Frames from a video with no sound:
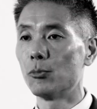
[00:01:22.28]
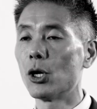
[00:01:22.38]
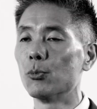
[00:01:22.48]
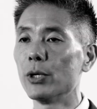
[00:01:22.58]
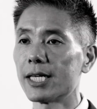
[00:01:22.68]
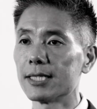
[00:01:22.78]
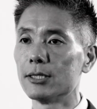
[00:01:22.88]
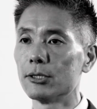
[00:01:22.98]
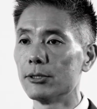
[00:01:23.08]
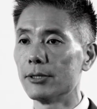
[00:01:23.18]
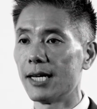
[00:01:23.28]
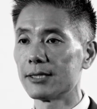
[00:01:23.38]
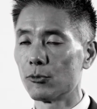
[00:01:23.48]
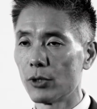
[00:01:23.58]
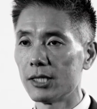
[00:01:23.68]
What we can do as
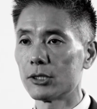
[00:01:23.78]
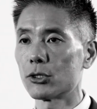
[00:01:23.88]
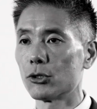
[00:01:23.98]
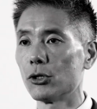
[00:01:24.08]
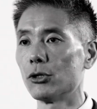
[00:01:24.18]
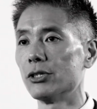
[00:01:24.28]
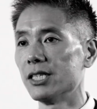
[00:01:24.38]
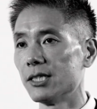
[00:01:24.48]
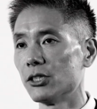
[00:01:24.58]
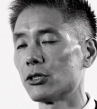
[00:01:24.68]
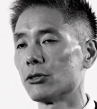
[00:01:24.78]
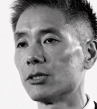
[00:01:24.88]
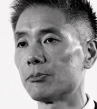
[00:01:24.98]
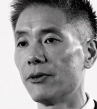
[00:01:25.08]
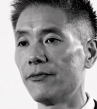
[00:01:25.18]
a reinsurer or in the
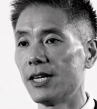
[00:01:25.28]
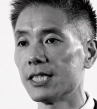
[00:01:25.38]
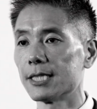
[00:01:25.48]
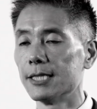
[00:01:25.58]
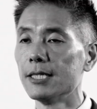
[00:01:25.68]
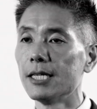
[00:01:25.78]
insurance profession